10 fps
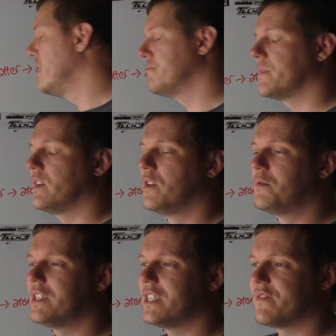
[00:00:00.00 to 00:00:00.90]
um,
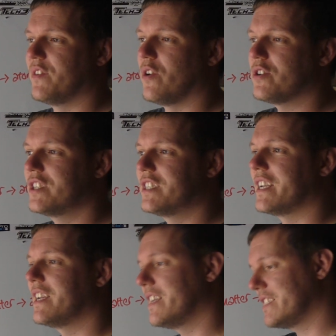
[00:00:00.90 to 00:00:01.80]
loses its
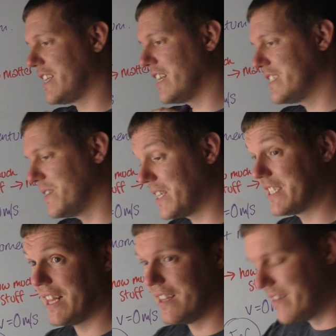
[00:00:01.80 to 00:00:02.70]
velocity. It starts to
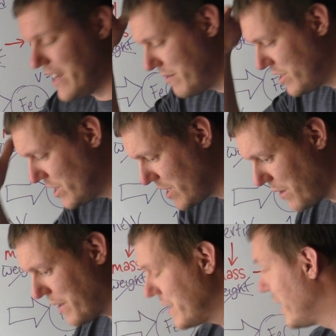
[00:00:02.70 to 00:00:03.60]
accelerate, which is
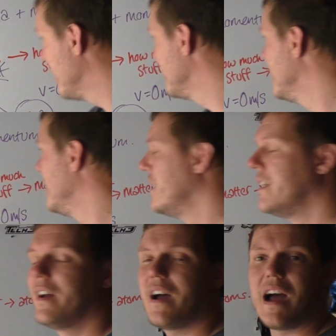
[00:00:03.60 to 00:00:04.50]
slowing down,
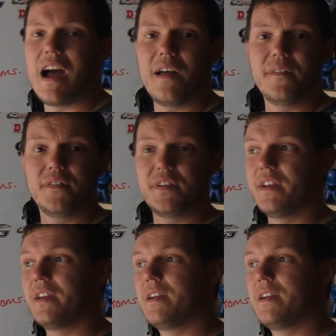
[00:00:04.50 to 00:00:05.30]
and